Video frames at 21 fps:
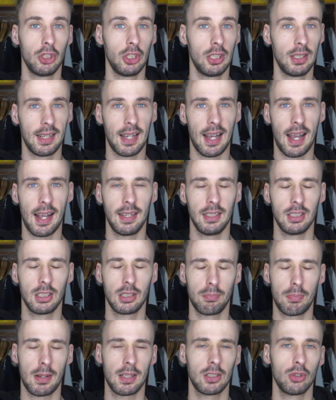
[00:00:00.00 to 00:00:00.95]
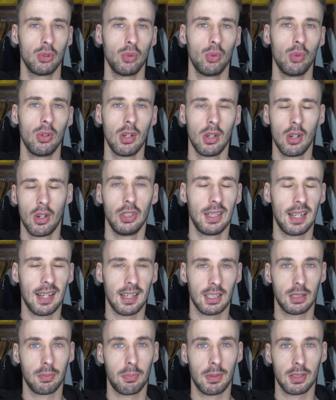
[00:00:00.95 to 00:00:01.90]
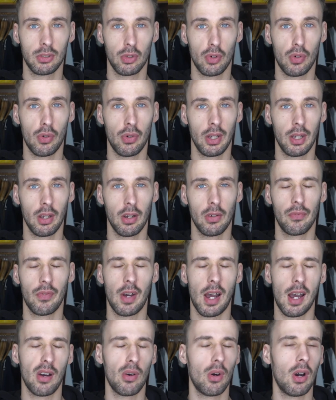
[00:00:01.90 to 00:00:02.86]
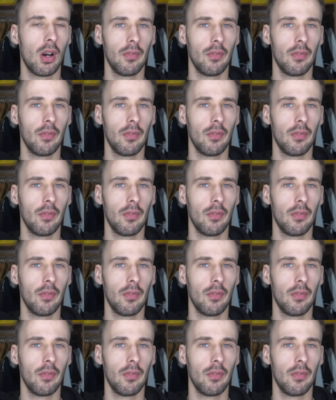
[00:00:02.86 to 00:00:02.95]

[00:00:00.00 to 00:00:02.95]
You can get a special audio file